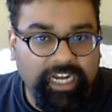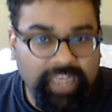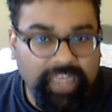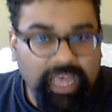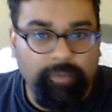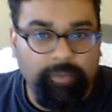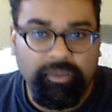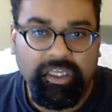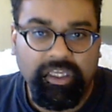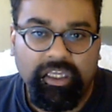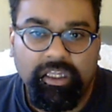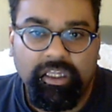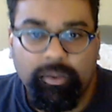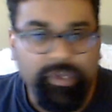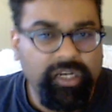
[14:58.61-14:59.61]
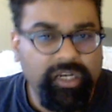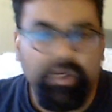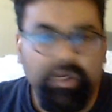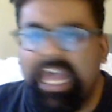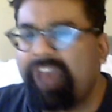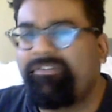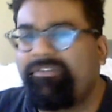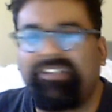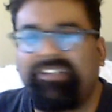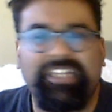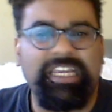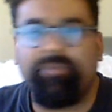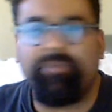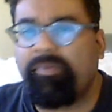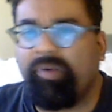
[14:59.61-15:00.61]
of them. We don't have
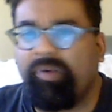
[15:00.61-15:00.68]
deep